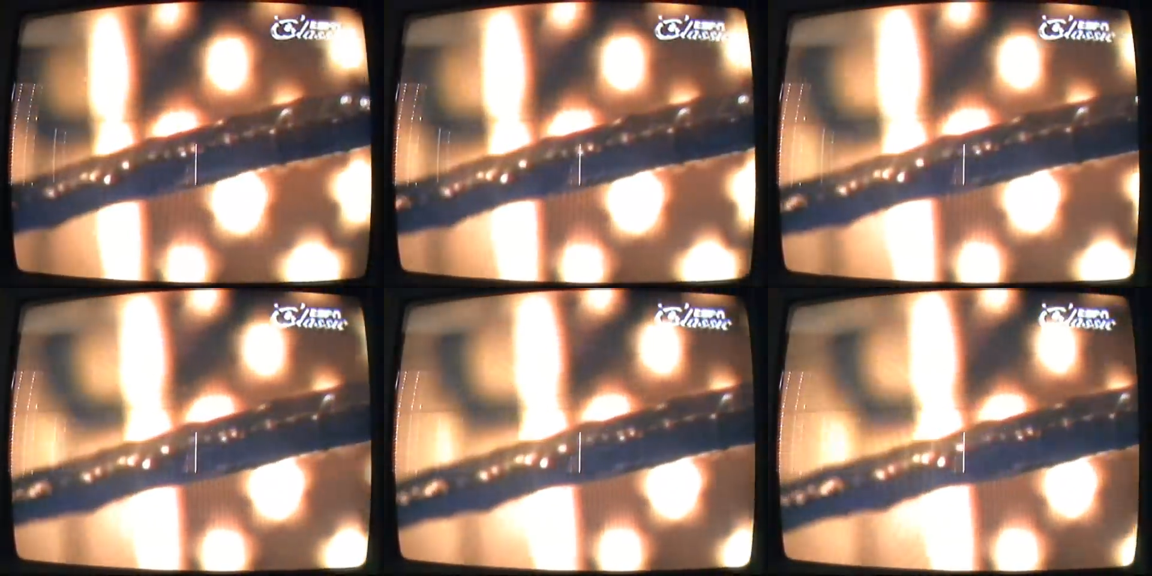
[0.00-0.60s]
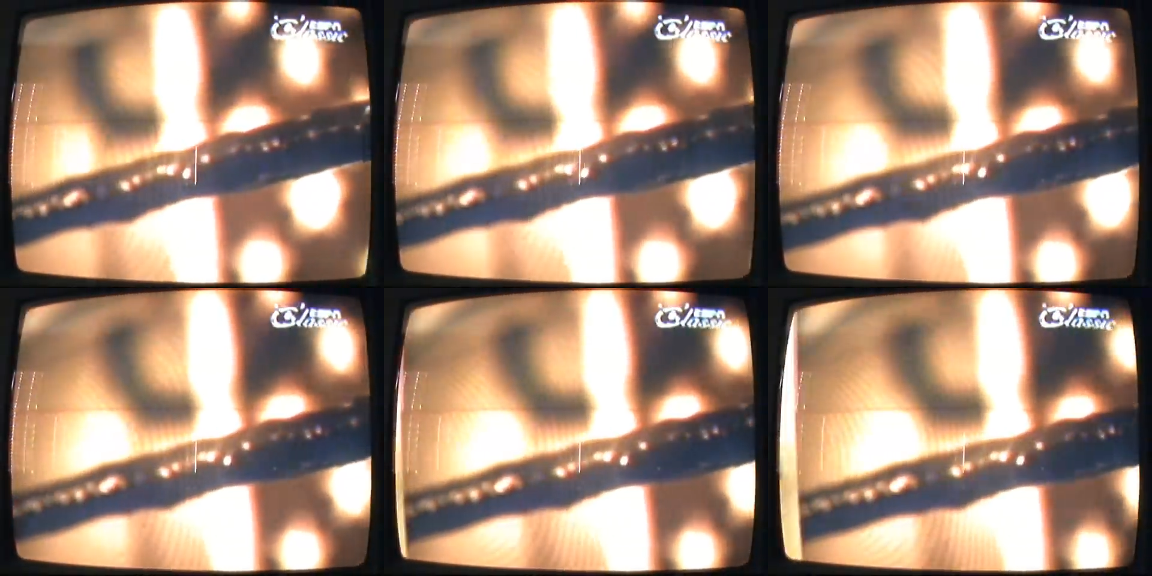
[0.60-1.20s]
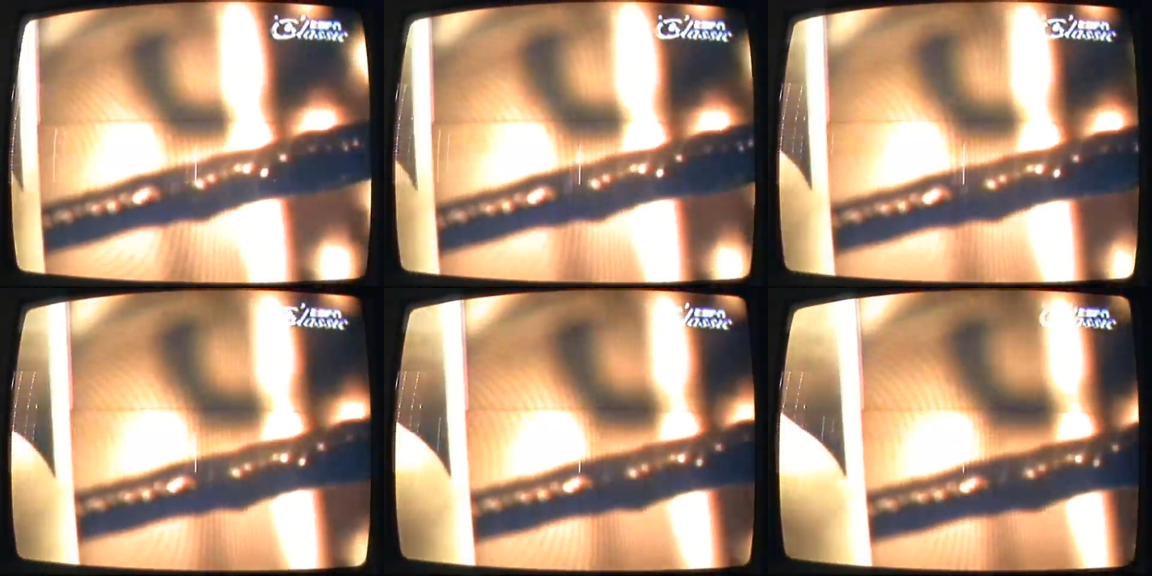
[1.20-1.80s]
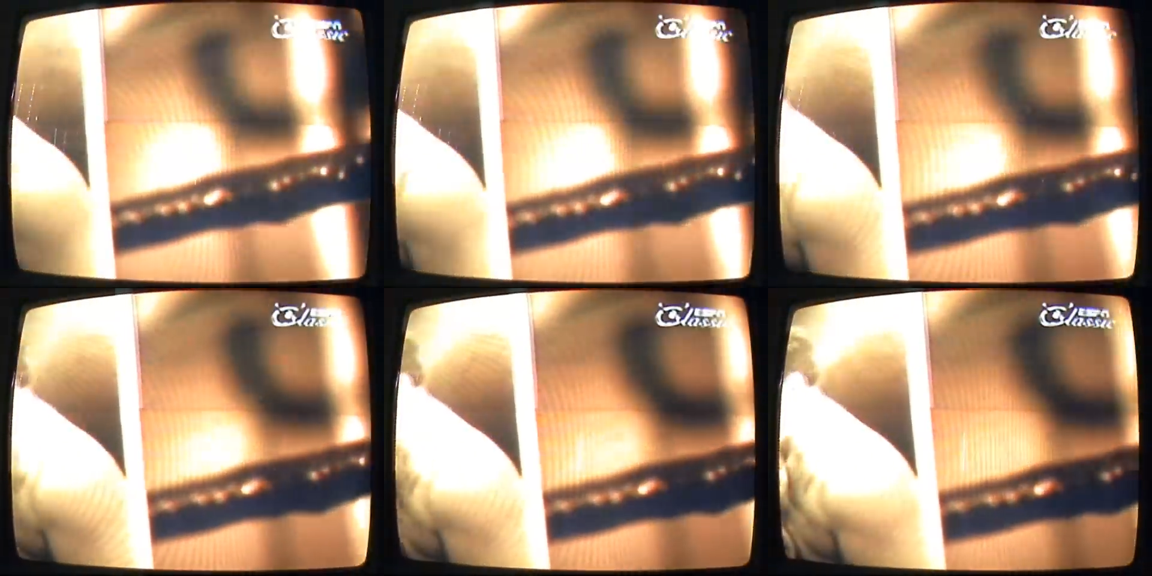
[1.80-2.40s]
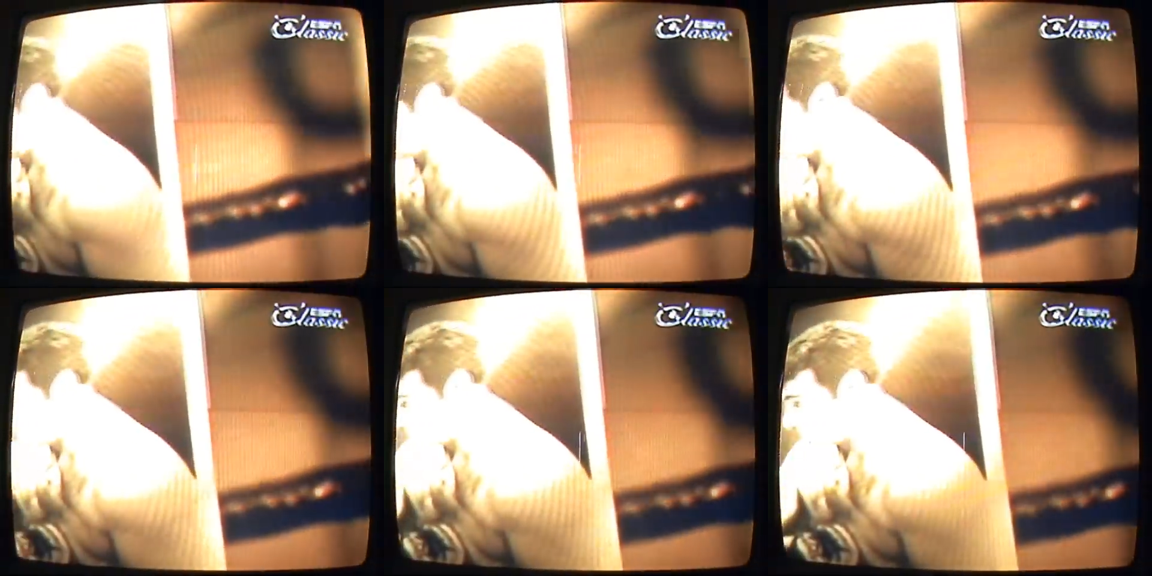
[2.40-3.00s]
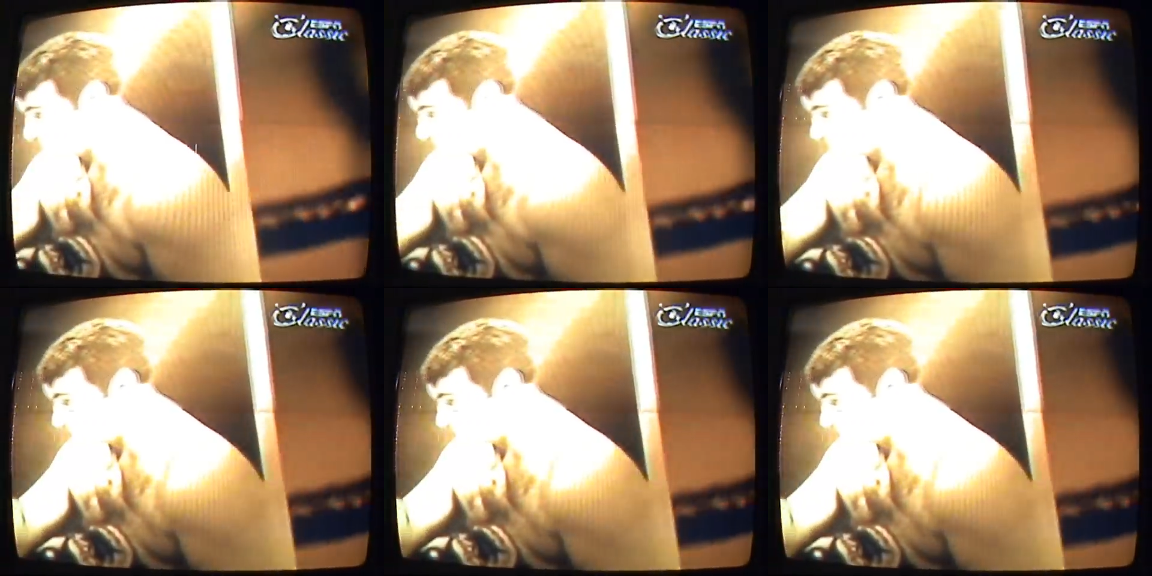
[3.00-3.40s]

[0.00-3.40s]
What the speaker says: (no speaker visible)